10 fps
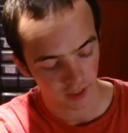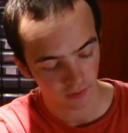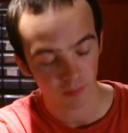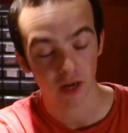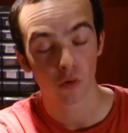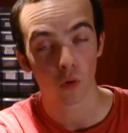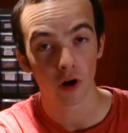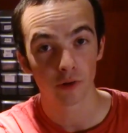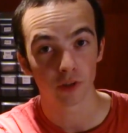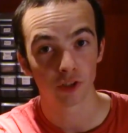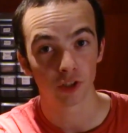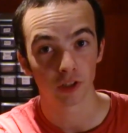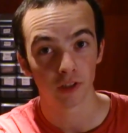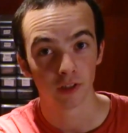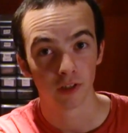And by
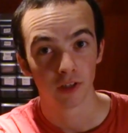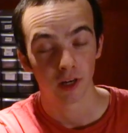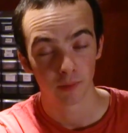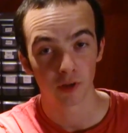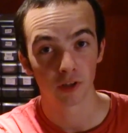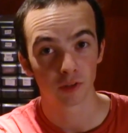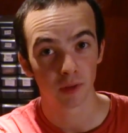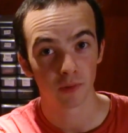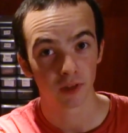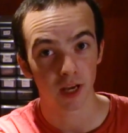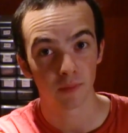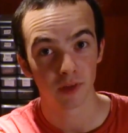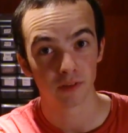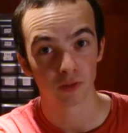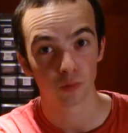quadrature, I'm going to explain what that
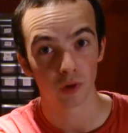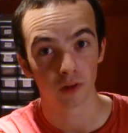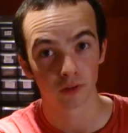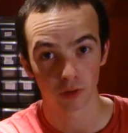means as well.